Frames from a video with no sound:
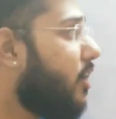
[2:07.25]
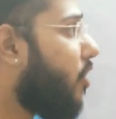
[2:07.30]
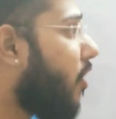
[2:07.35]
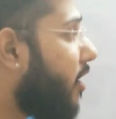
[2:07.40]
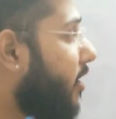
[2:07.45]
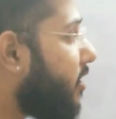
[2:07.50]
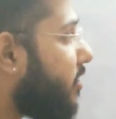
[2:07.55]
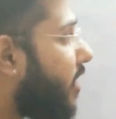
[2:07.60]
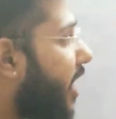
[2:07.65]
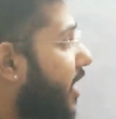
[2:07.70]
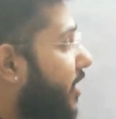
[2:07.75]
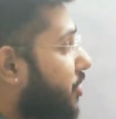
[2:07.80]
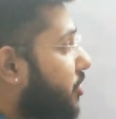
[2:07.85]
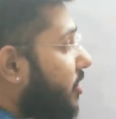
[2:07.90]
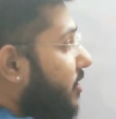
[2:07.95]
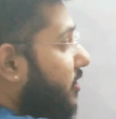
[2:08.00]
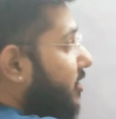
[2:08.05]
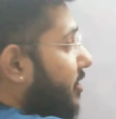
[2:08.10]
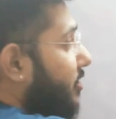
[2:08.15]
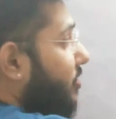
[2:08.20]

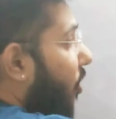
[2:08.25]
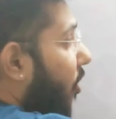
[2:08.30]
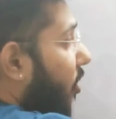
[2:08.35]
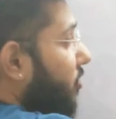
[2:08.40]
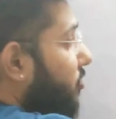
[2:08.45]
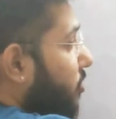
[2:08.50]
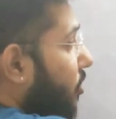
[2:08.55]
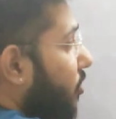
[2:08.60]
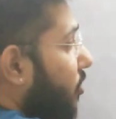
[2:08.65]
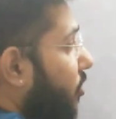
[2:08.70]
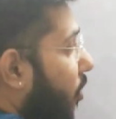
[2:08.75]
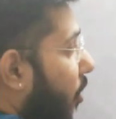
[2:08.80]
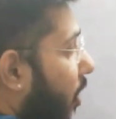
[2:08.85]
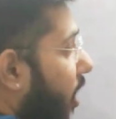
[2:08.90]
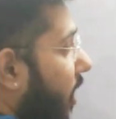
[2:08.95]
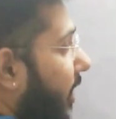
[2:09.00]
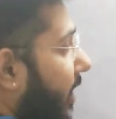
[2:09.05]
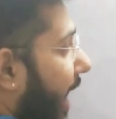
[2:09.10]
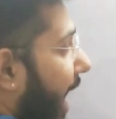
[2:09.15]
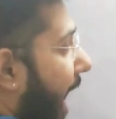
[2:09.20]
Contractions is also
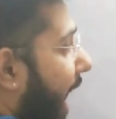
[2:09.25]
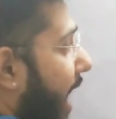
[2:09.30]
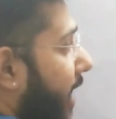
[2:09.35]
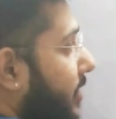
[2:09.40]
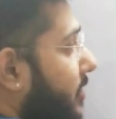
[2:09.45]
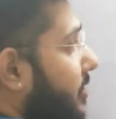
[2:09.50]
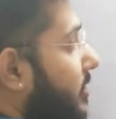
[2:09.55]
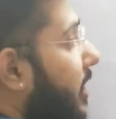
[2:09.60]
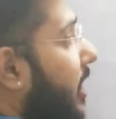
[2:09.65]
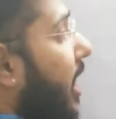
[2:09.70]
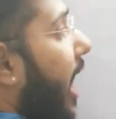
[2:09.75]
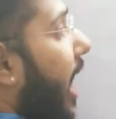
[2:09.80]
called as